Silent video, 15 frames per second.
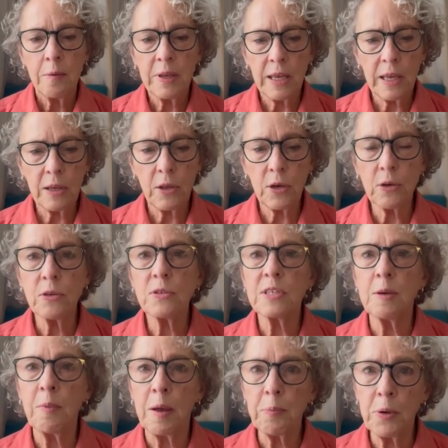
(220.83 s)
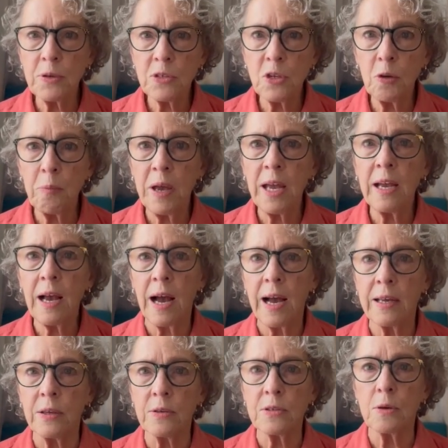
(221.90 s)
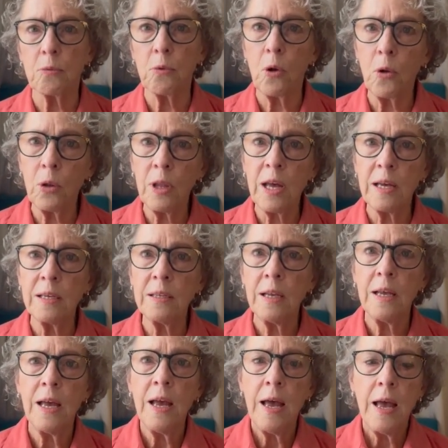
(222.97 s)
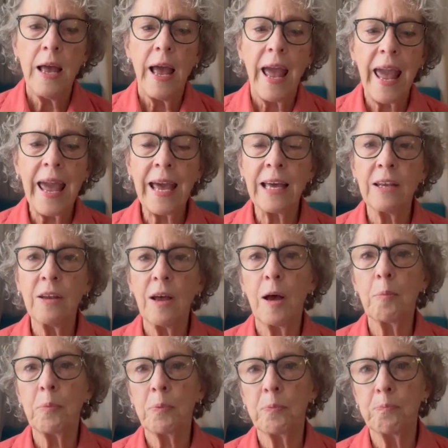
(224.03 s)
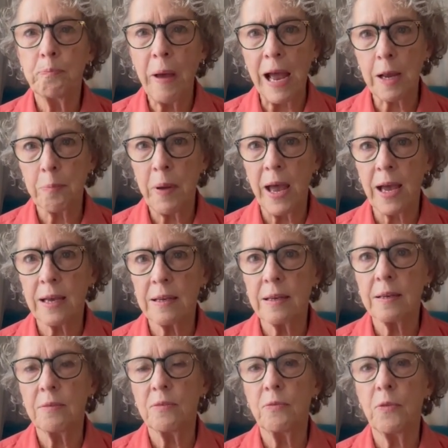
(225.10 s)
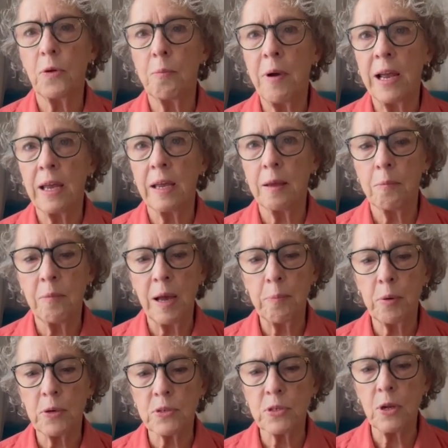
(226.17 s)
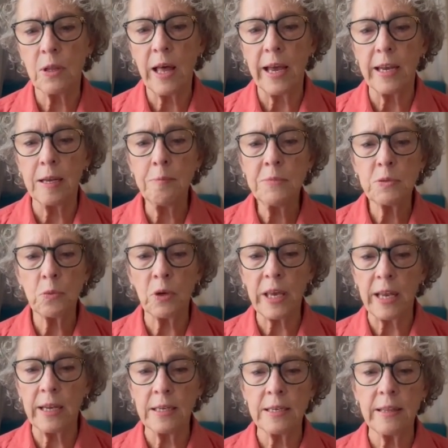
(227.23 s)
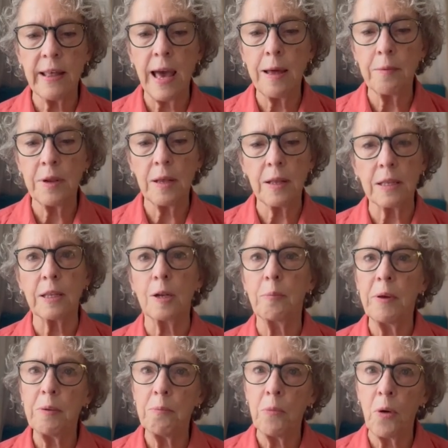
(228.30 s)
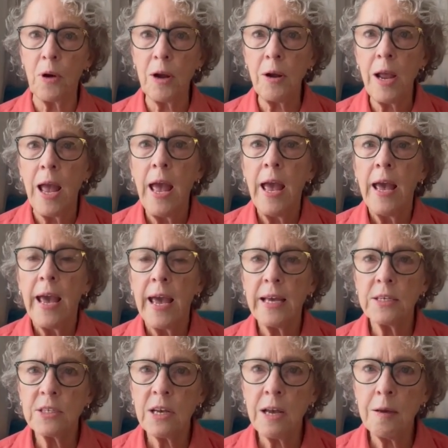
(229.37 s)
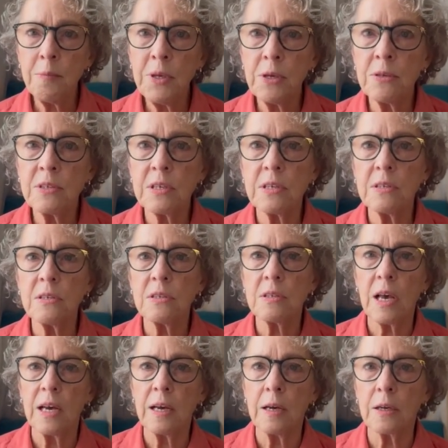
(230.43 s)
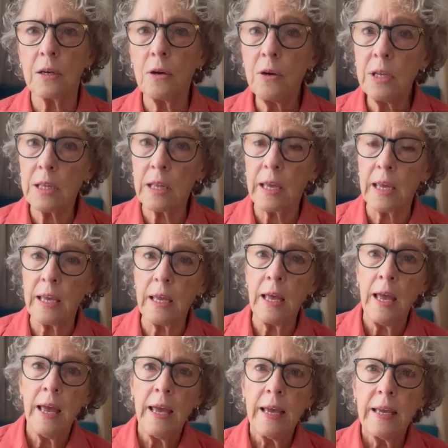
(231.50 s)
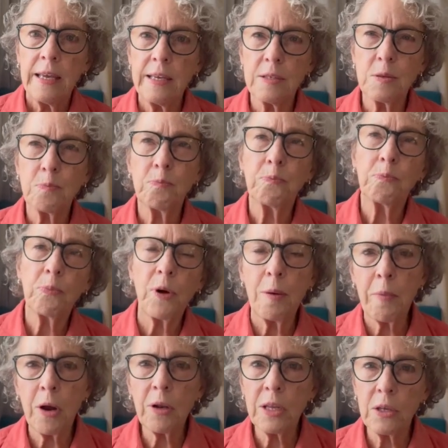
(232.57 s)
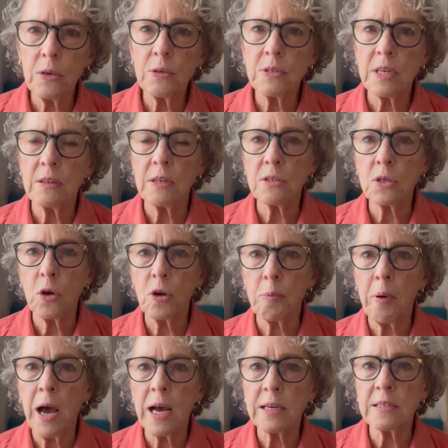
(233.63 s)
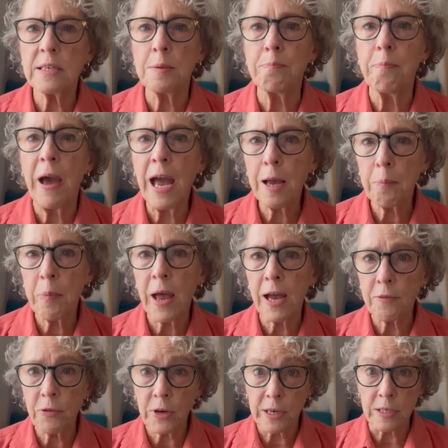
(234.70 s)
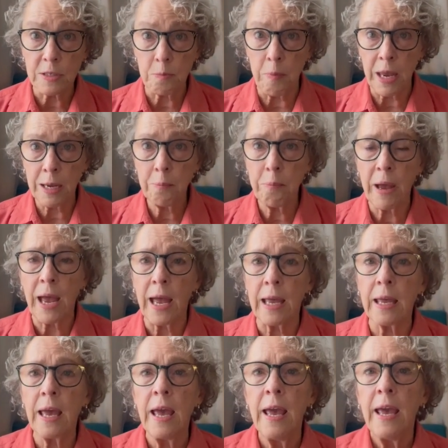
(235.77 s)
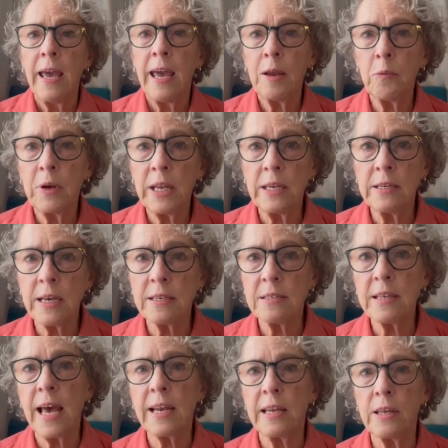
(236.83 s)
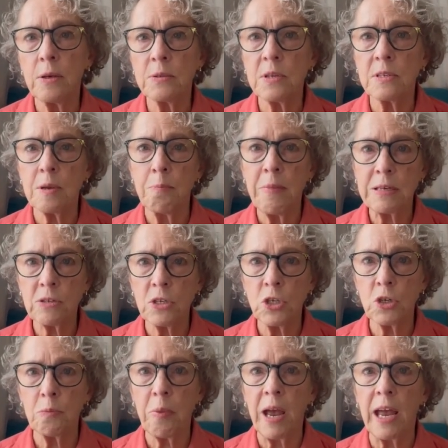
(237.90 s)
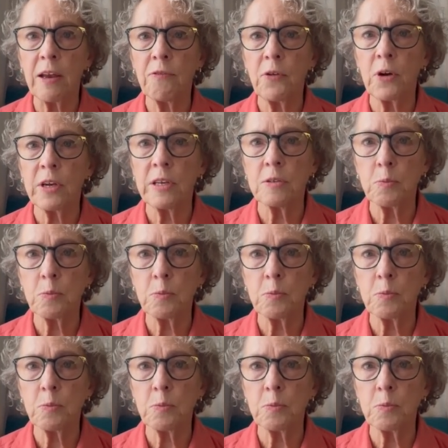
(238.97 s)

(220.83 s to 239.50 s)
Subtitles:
Here you see my personal bag. I use a roll-on and a backpack for my personal items. We'll get into that a little bit more. And Tom uses, currently, he's primarily using this Cotopaxi backpack for his main bag. And when he does that, he uses a messenger bag for his